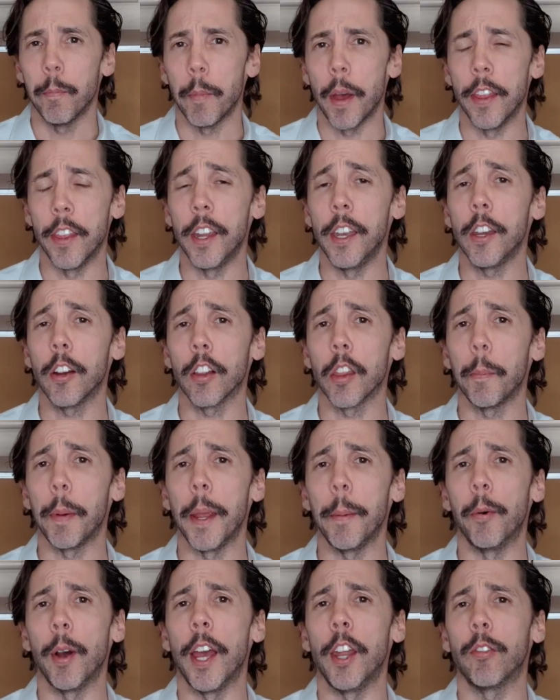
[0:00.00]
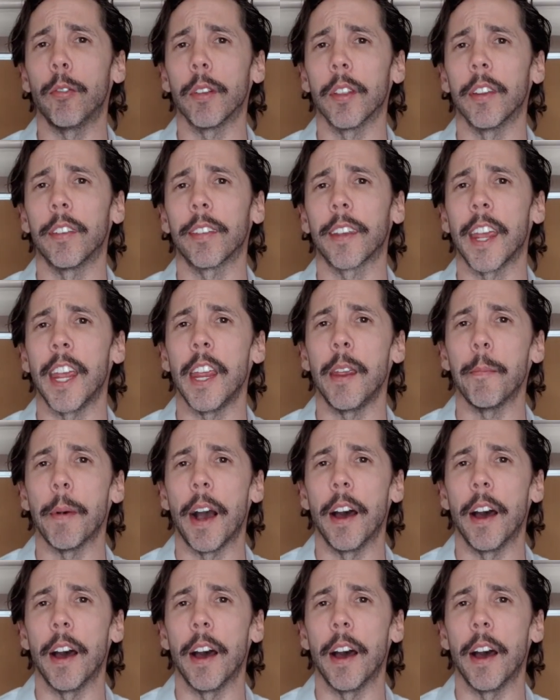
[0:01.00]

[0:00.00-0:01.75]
And then you got the people entering the scheme